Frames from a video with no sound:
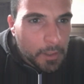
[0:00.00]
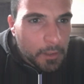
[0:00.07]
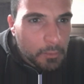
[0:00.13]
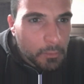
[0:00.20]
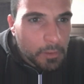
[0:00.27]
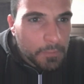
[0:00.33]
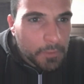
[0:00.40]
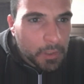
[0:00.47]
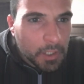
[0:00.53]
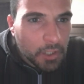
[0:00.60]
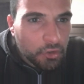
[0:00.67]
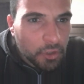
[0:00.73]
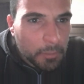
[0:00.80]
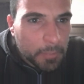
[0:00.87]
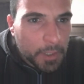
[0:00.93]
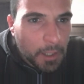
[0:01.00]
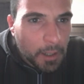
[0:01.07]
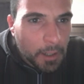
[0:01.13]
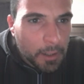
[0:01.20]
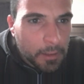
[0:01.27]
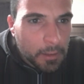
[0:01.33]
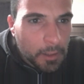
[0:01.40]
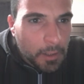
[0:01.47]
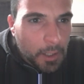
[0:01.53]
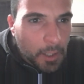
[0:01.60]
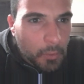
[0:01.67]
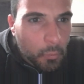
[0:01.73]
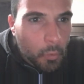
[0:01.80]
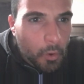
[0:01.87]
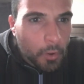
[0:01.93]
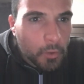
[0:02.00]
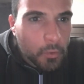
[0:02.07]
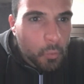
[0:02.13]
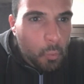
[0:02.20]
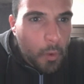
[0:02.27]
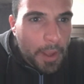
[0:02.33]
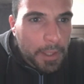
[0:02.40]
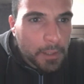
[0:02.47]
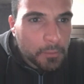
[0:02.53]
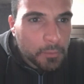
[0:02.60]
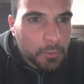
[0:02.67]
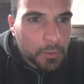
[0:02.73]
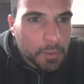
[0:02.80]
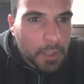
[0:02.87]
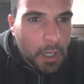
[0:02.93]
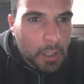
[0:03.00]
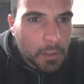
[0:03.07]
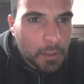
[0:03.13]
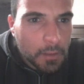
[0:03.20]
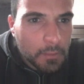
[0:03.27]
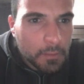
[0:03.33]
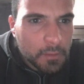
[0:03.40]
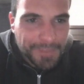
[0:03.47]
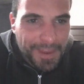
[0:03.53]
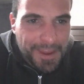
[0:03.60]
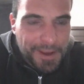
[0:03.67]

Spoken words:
you leave the kitchen behind and work your way into the darkness.